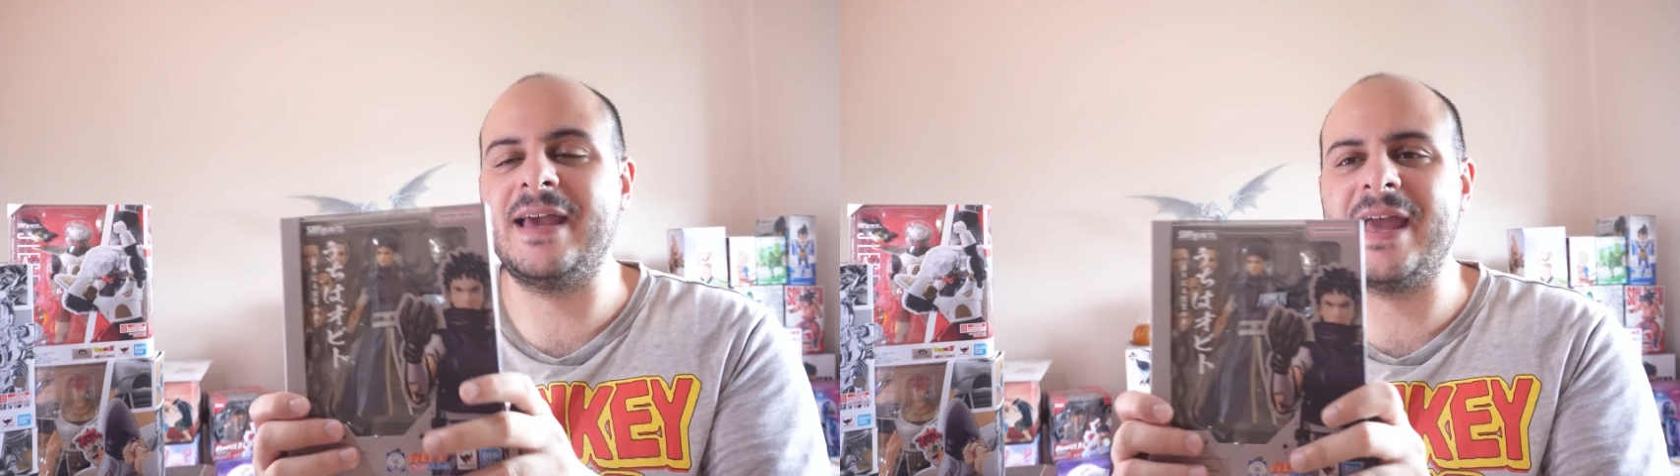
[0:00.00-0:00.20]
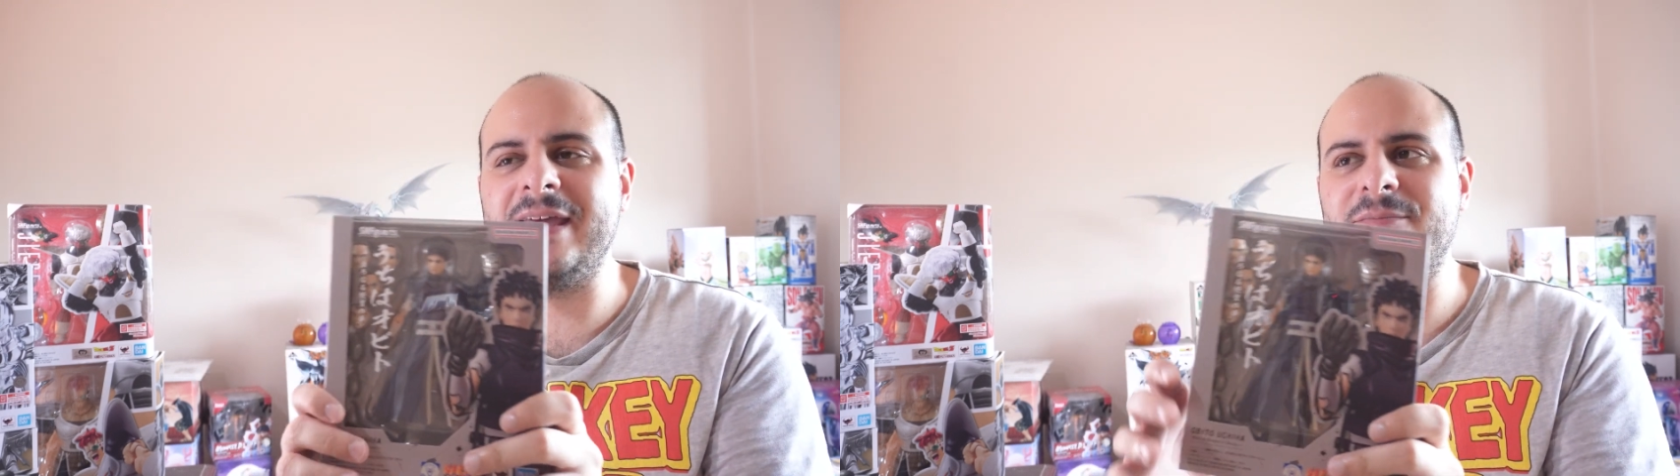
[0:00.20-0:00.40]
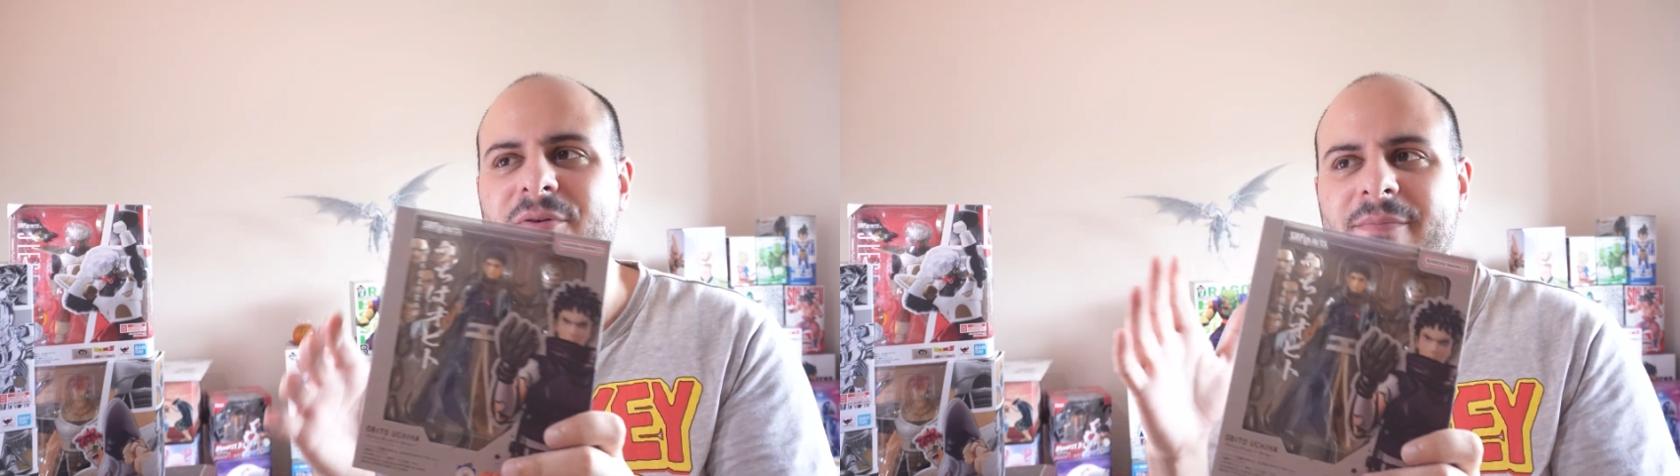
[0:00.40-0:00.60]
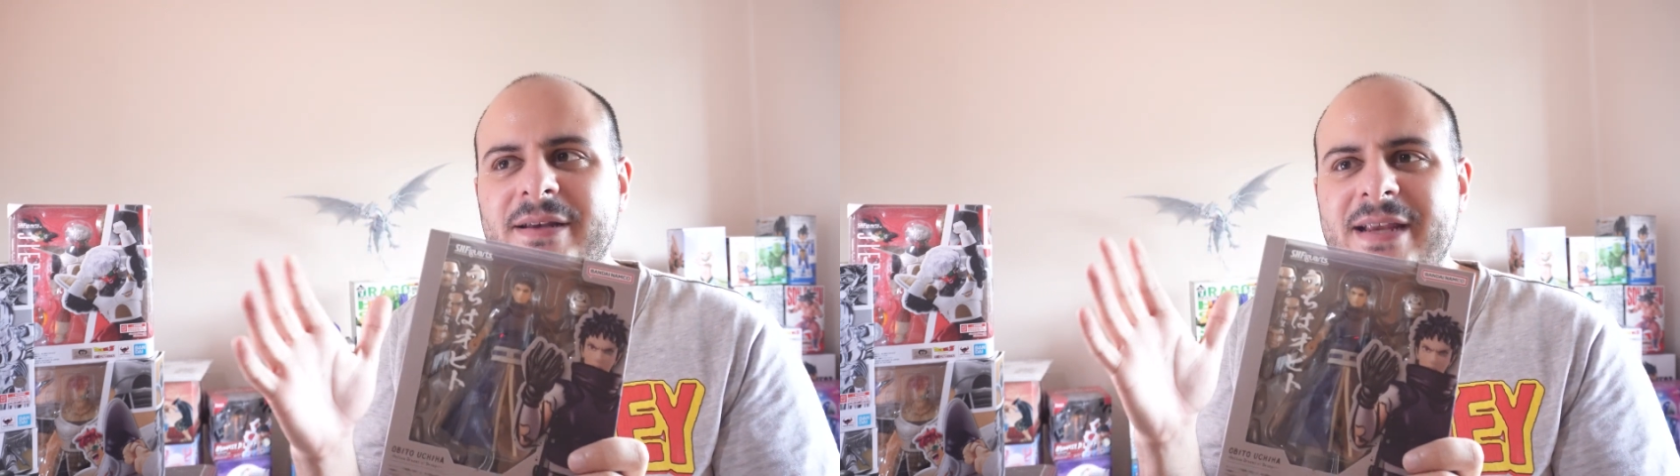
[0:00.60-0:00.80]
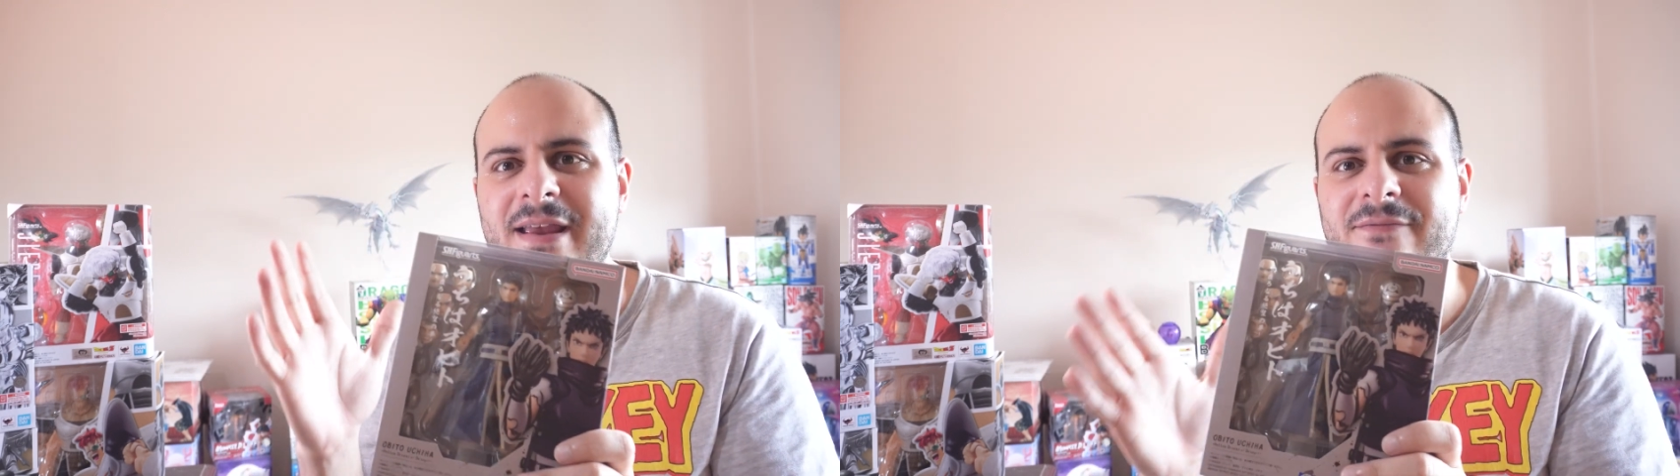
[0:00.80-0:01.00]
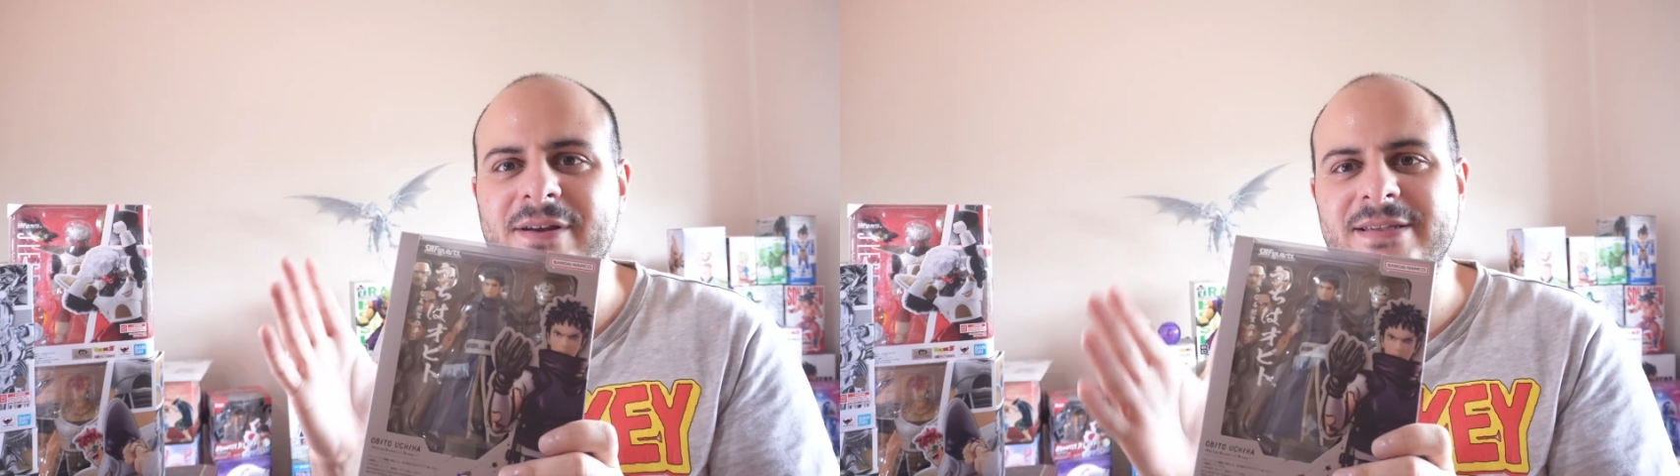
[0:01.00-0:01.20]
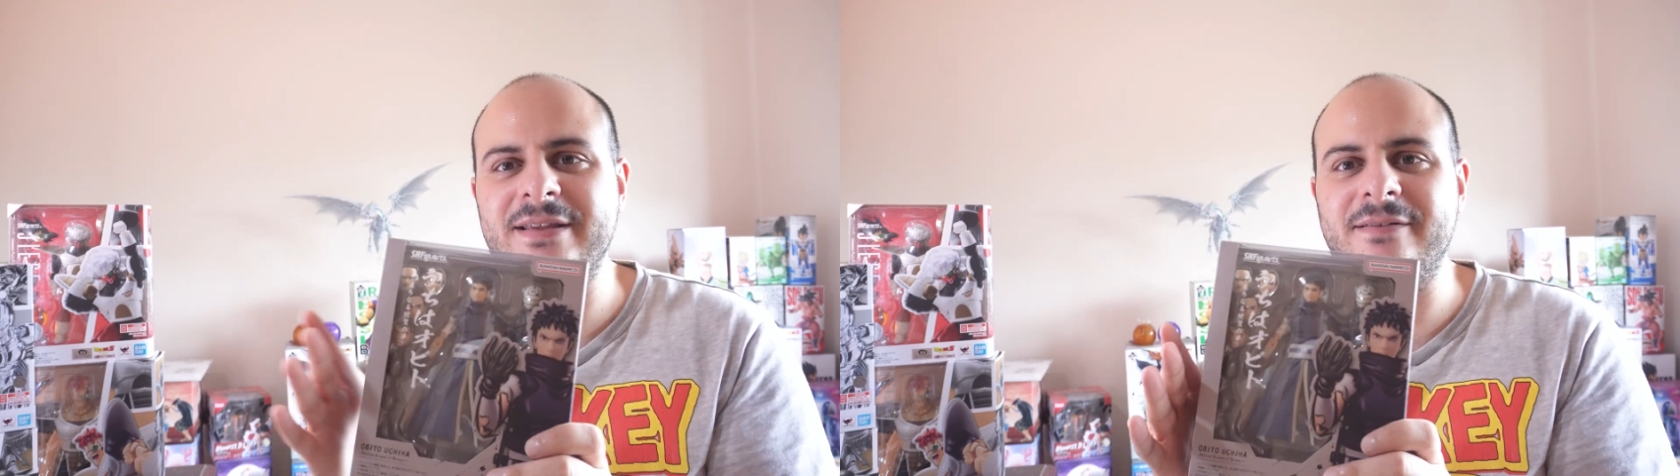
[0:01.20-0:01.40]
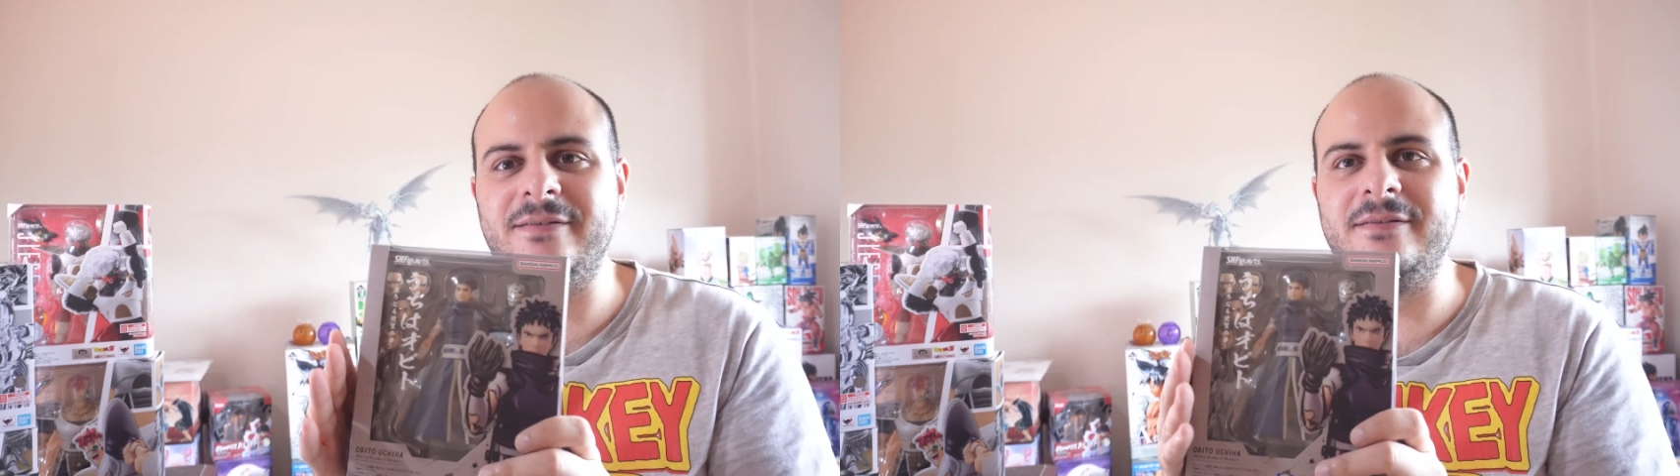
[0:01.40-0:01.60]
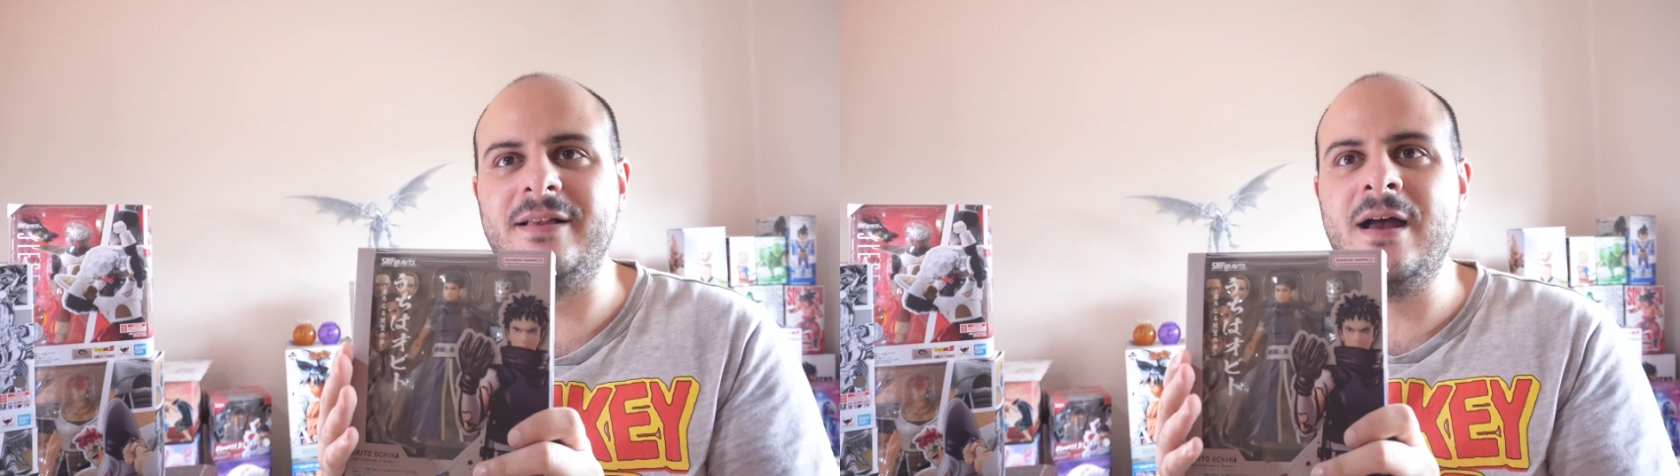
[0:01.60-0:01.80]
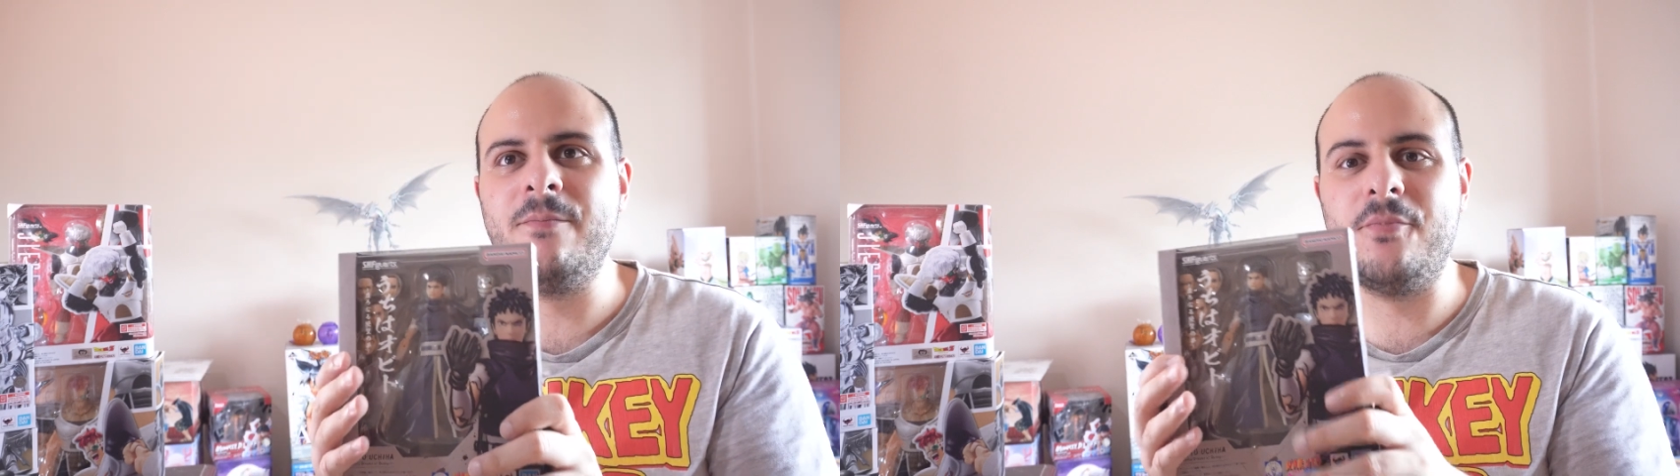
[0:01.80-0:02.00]
and pretty much every single
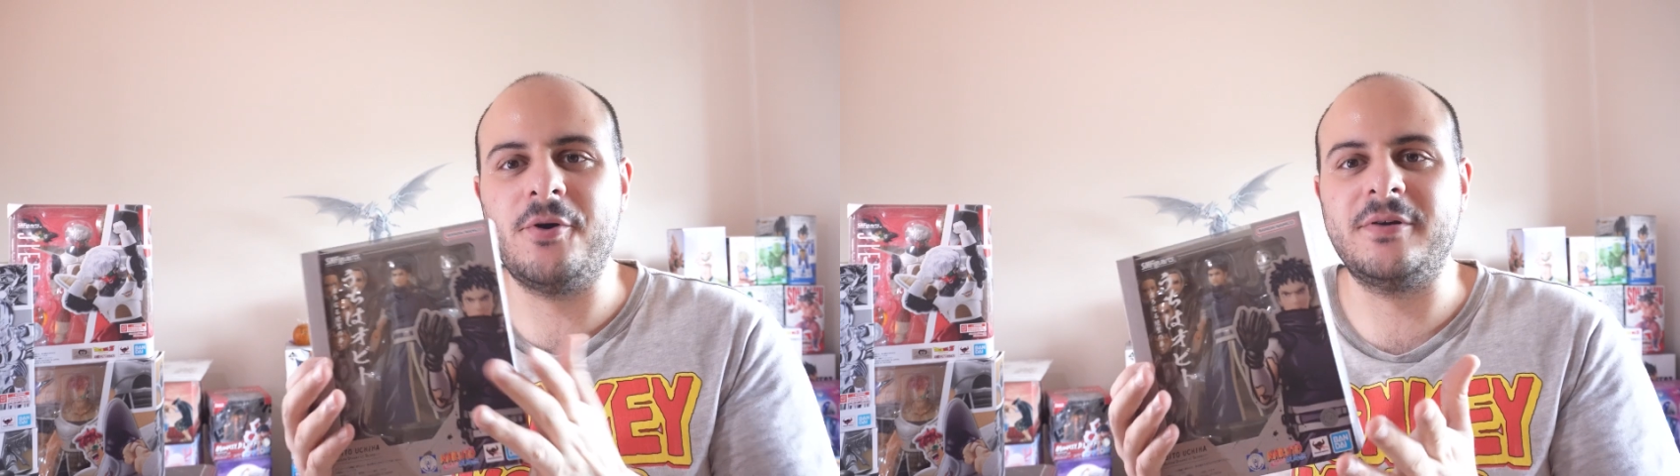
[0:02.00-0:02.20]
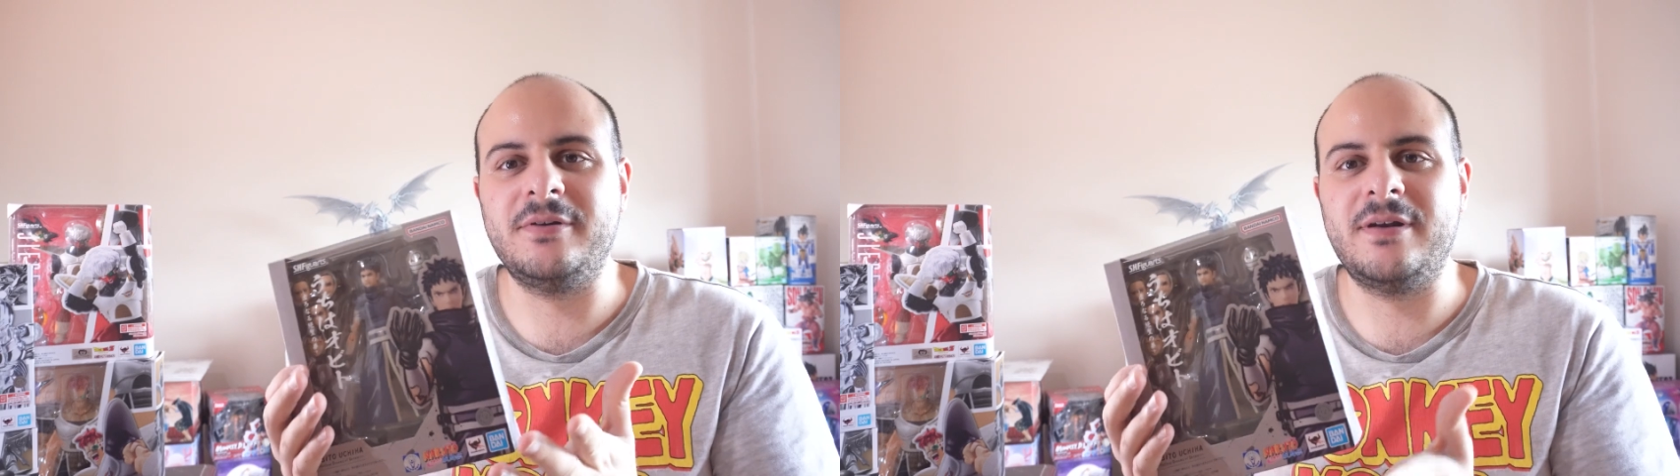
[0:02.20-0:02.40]
modern